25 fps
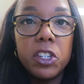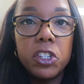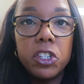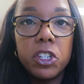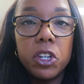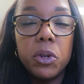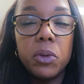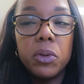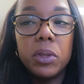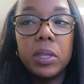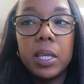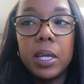
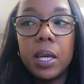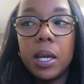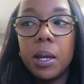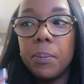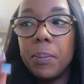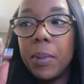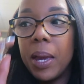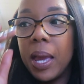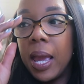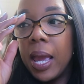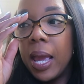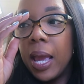showed
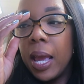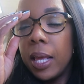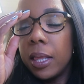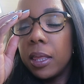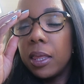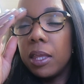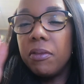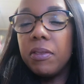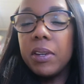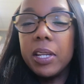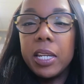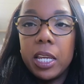them
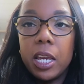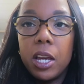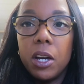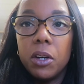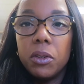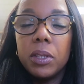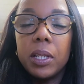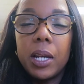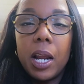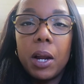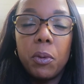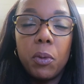the video
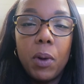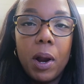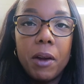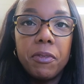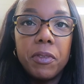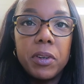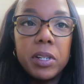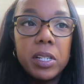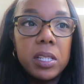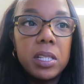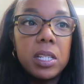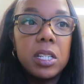that I
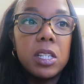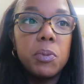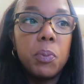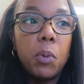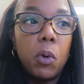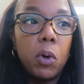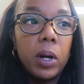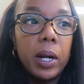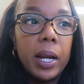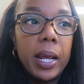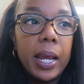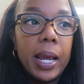referenced this
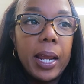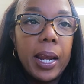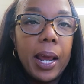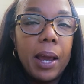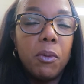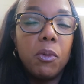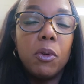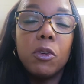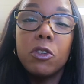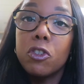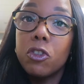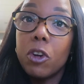morning and I
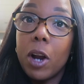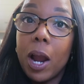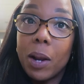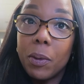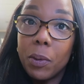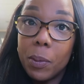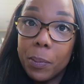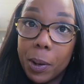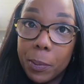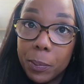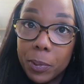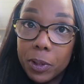will try and
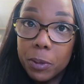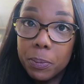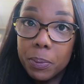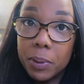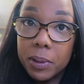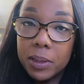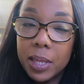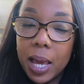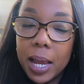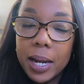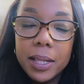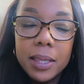remember to
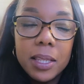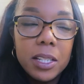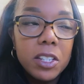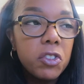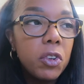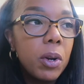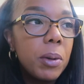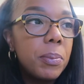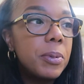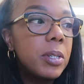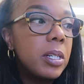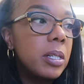put that in the
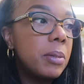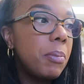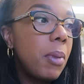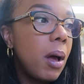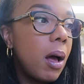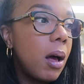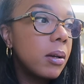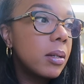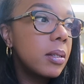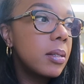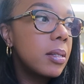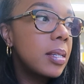description
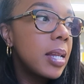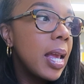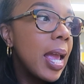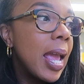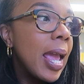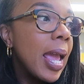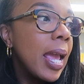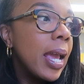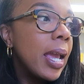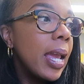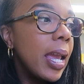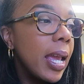box,
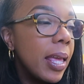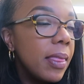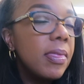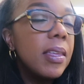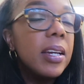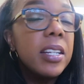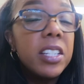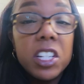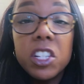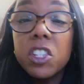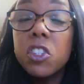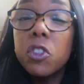in
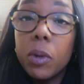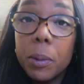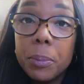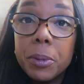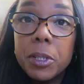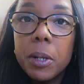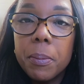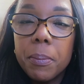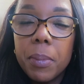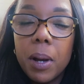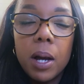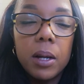the
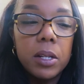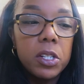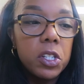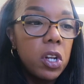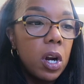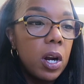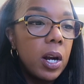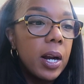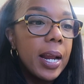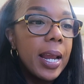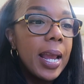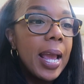description box,
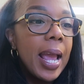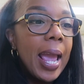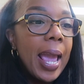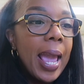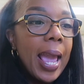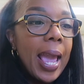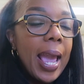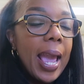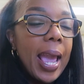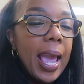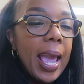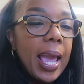sorry.
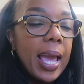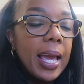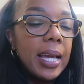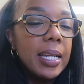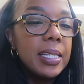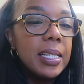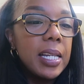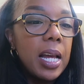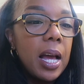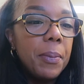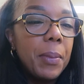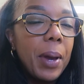
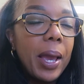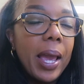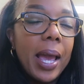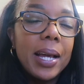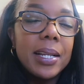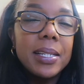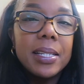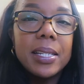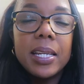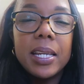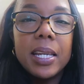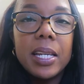And um, I
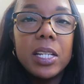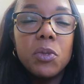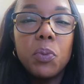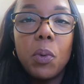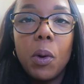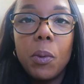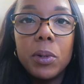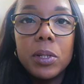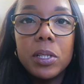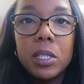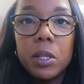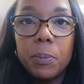asked kids
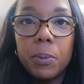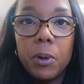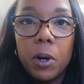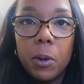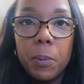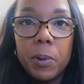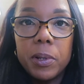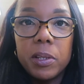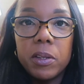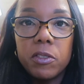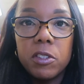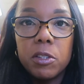what was the
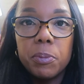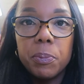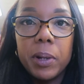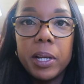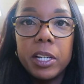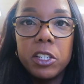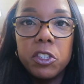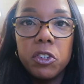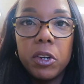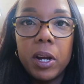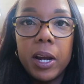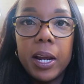purpose of
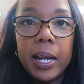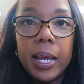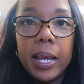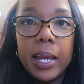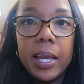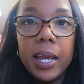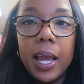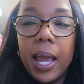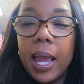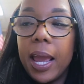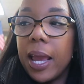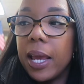spring
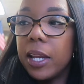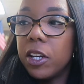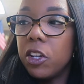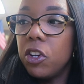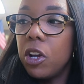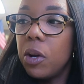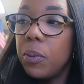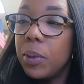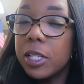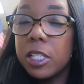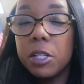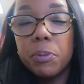training. And you
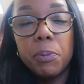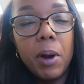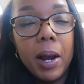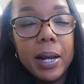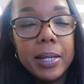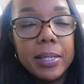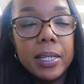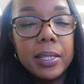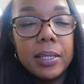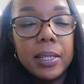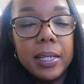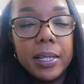know what,
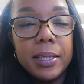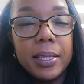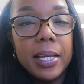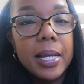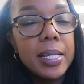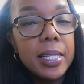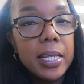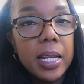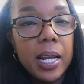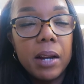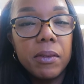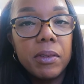surprisingly, they
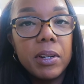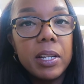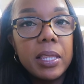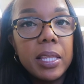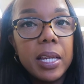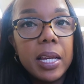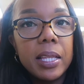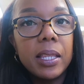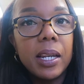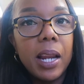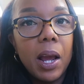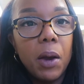said
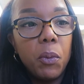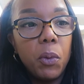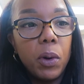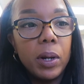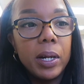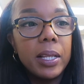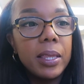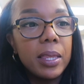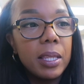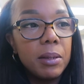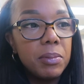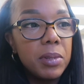everything that I
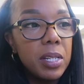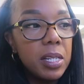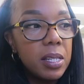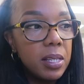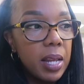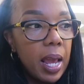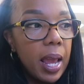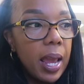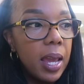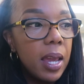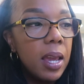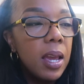wanted them to
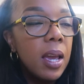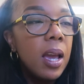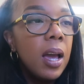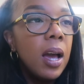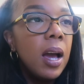say.